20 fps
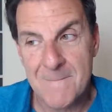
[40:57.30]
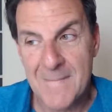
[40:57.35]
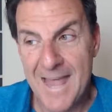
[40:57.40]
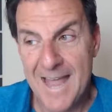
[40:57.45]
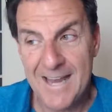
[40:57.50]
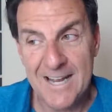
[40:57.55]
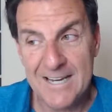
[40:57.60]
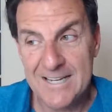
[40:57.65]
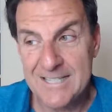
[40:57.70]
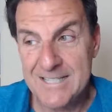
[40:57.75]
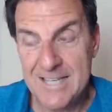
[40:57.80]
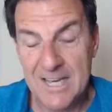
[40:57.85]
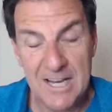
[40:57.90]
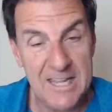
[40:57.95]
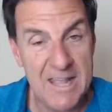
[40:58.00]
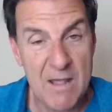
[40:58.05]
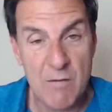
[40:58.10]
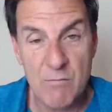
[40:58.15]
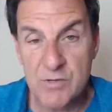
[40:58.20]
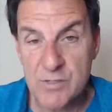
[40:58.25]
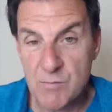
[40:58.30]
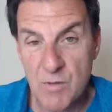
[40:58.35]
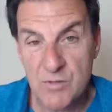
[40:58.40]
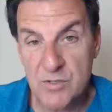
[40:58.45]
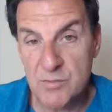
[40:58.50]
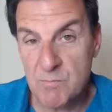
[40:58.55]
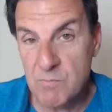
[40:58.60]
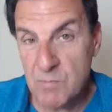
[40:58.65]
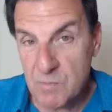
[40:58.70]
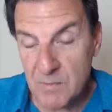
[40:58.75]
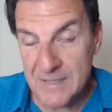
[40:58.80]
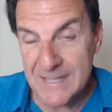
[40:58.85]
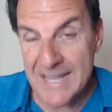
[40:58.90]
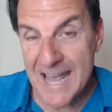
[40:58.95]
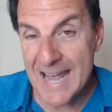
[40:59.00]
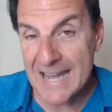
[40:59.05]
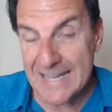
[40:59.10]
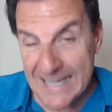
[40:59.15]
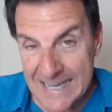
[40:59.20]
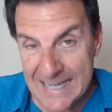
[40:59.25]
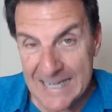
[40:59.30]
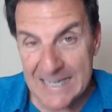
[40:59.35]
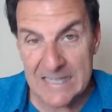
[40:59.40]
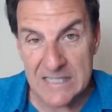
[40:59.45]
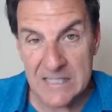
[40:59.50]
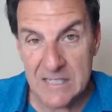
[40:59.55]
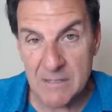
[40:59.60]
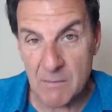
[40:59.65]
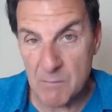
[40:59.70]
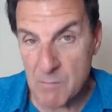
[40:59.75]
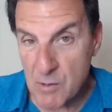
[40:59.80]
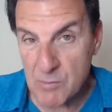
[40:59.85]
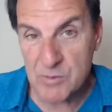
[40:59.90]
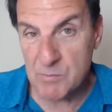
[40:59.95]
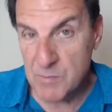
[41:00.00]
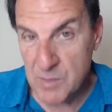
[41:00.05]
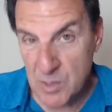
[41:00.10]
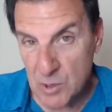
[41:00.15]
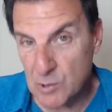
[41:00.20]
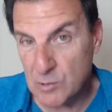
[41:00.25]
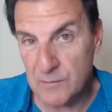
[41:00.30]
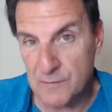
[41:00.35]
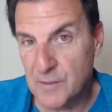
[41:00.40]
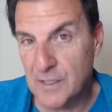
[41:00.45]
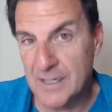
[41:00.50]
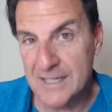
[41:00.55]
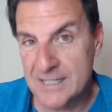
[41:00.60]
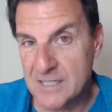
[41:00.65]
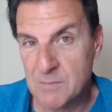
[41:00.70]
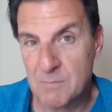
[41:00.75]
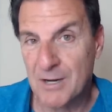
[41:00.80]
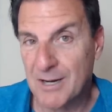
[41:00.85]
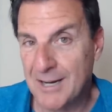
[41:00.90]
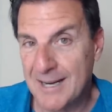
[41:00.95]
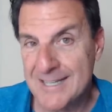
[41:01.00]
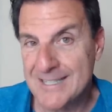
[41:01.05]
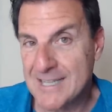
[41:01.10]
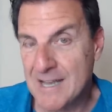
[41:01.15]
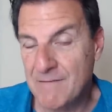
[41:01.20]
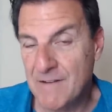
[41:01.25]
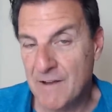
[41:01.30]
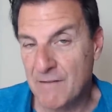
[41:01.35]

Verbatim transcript: I got to tell you, that was most that is the most beautiful experience I've